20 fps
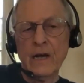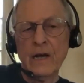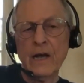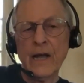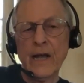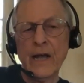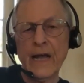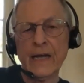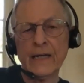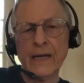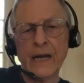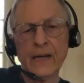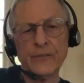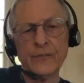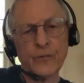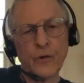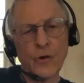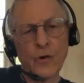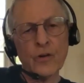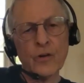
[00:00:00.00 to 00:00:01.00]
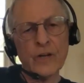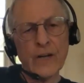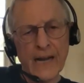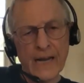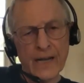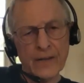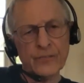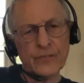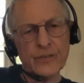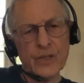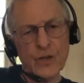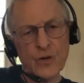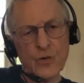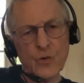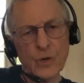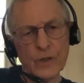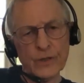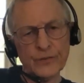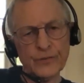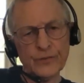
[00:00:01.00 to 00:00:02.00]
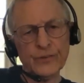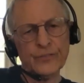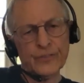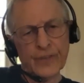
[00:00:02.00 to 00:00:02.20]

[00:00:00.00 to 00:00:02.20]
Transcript: and I started asking questions